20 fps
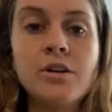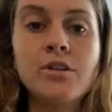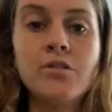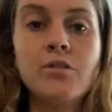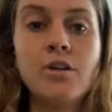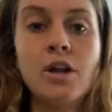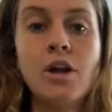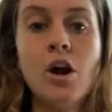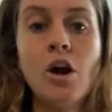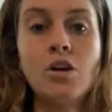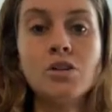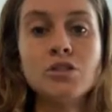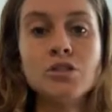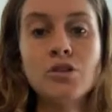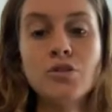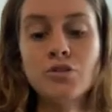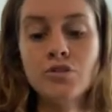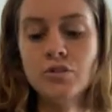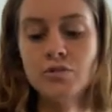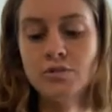You can
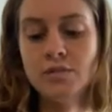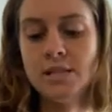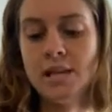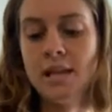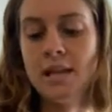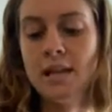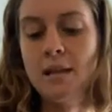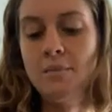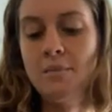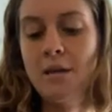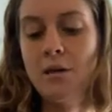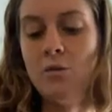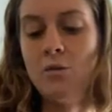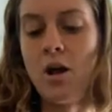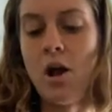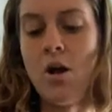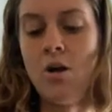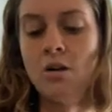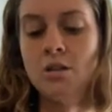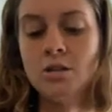also use any
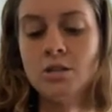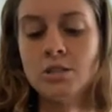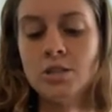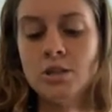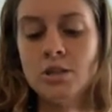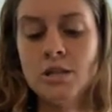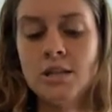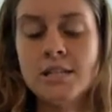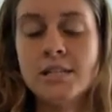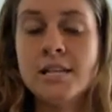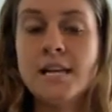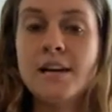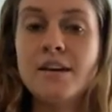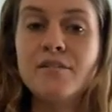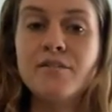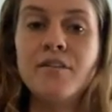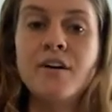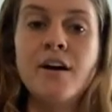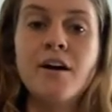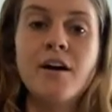milk
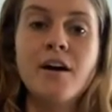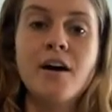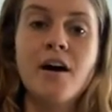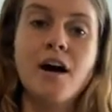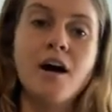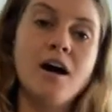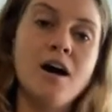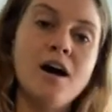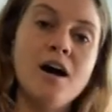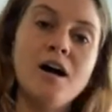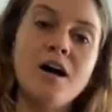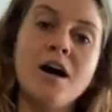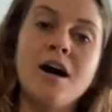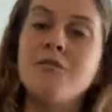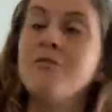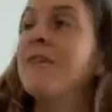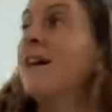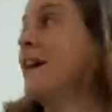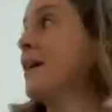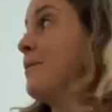alternative. I
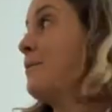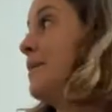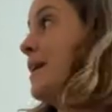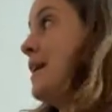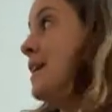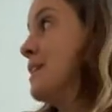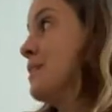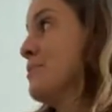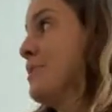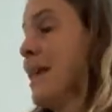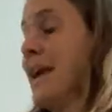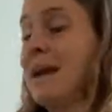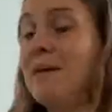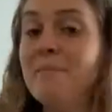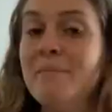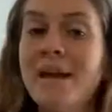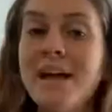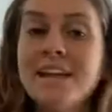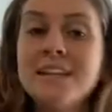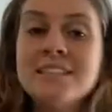recommend
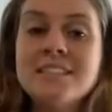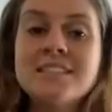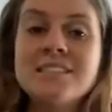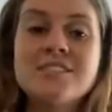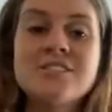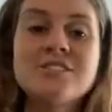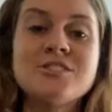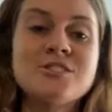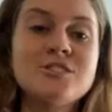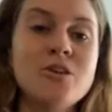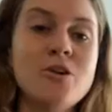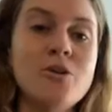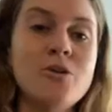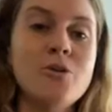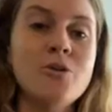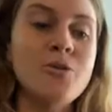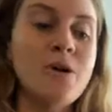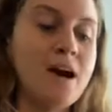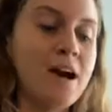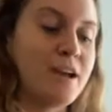plant-based,
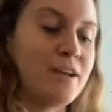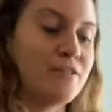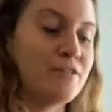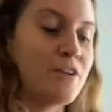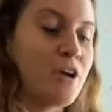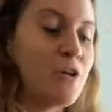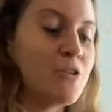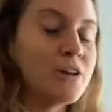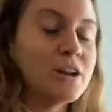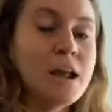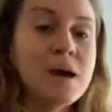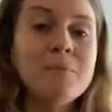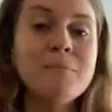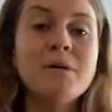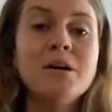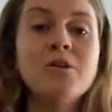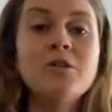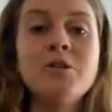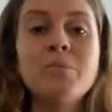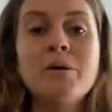so I have coconut
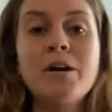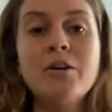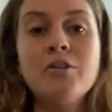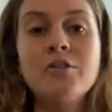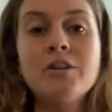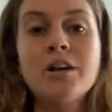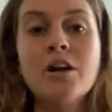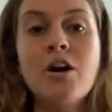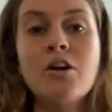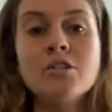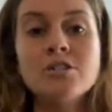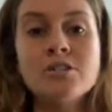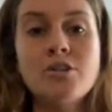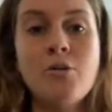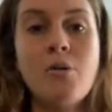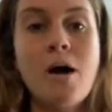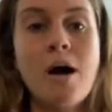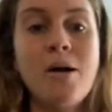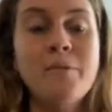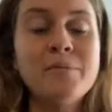milk, but you can also
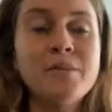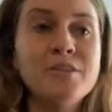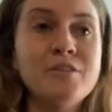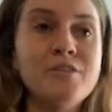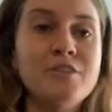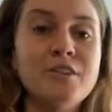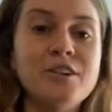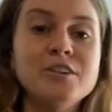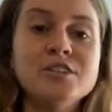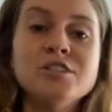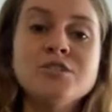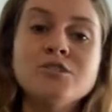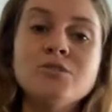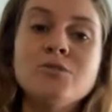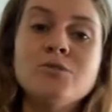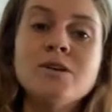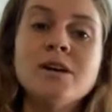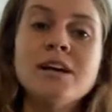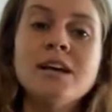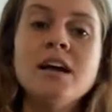opt for
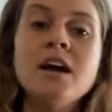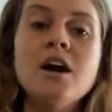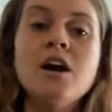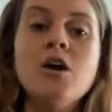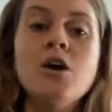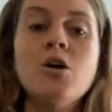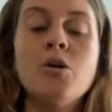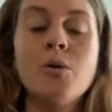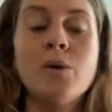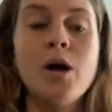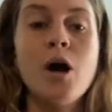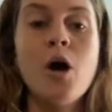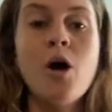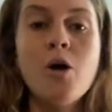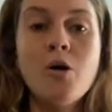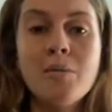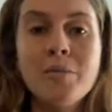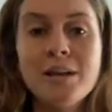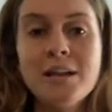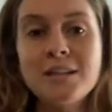soy or
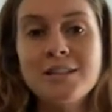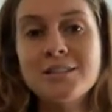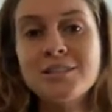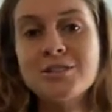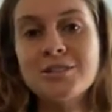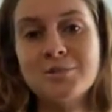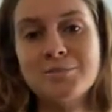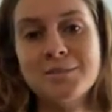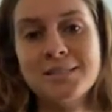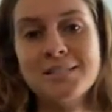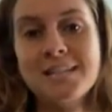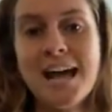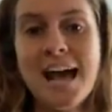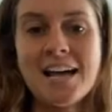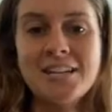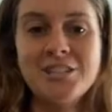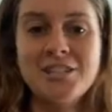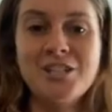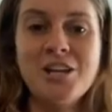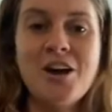almond or
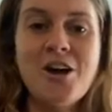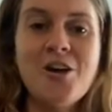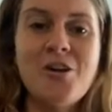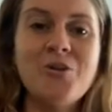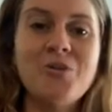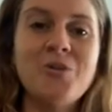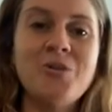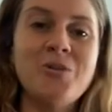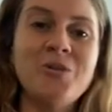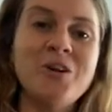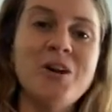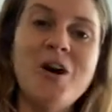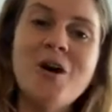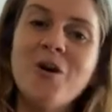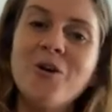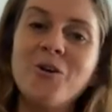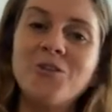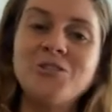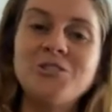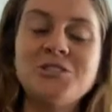pistachio or
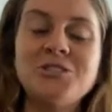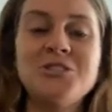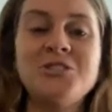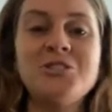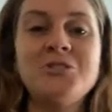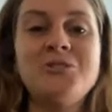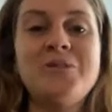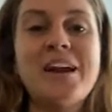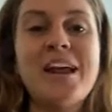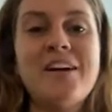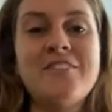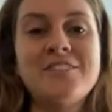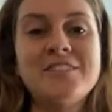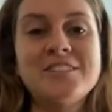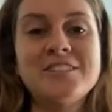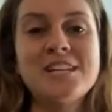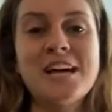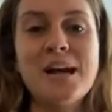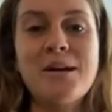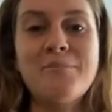oat or
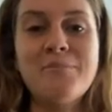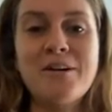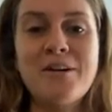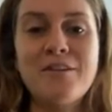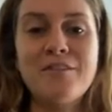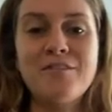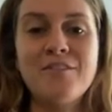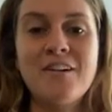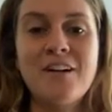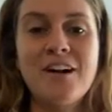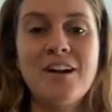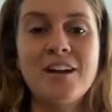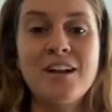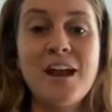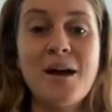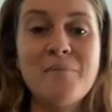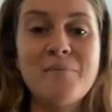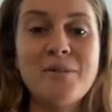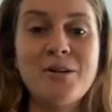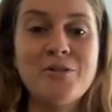whatever type of
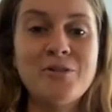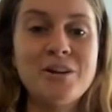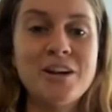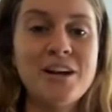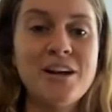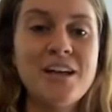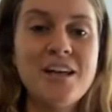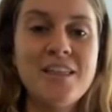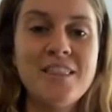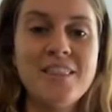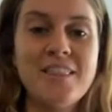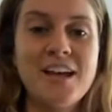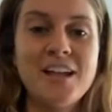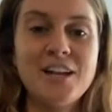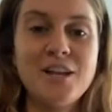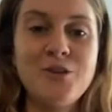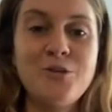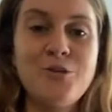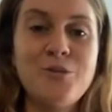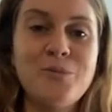nut milk that
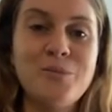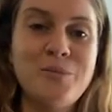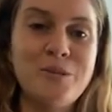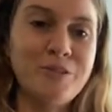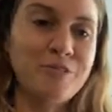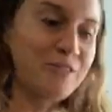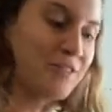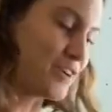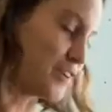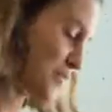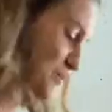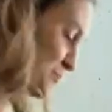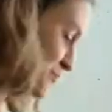you prefer.